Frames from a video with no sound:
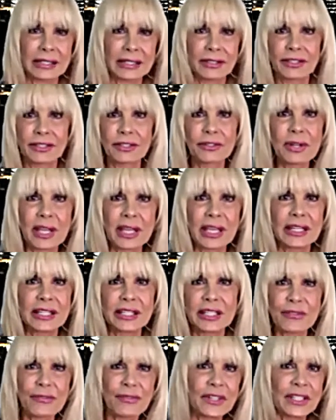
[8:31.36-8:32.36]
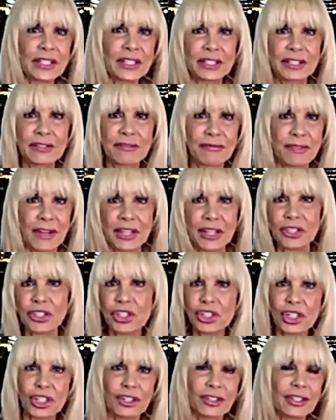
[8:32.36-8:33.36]
doing a different
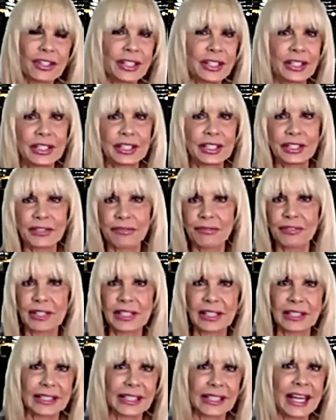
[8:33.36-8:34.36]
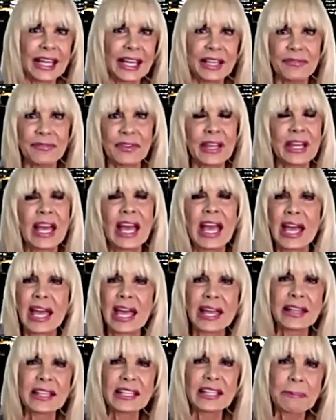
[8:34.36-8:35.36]
venture and a different life.
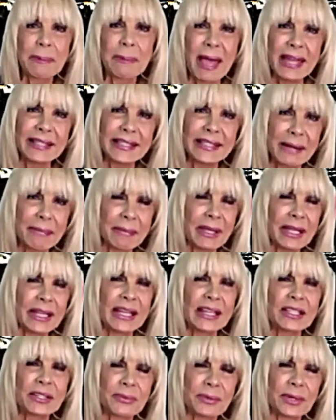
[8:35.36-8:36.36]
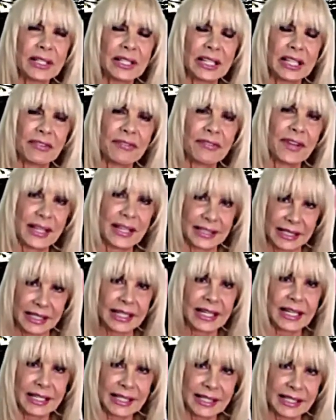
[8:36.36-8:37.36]
And this pandemic has really affected
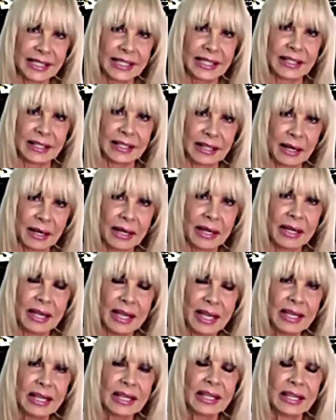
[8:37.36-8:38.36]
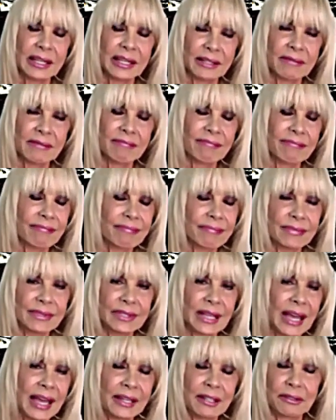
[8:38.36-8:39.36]
us. And
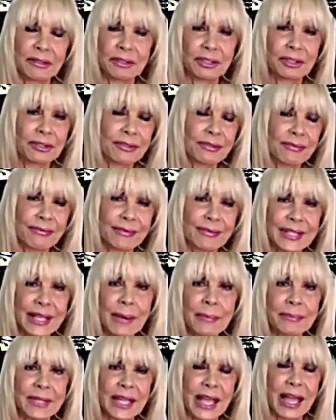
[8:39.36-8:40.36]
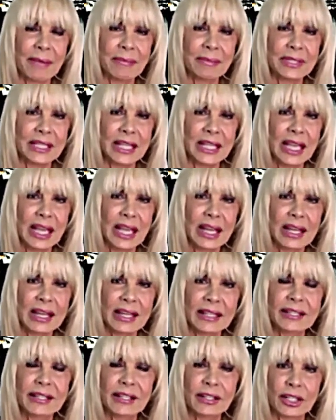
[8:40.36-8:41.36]
I don't know, sometimes
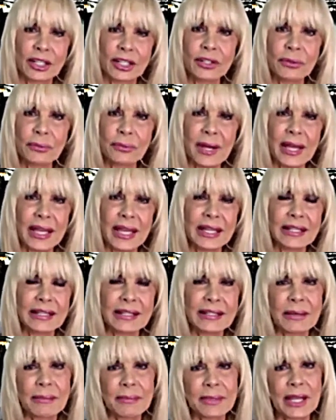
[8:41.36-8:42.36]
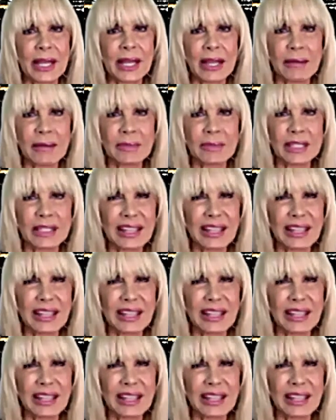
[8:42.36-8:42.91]
it's a good way and sometimes,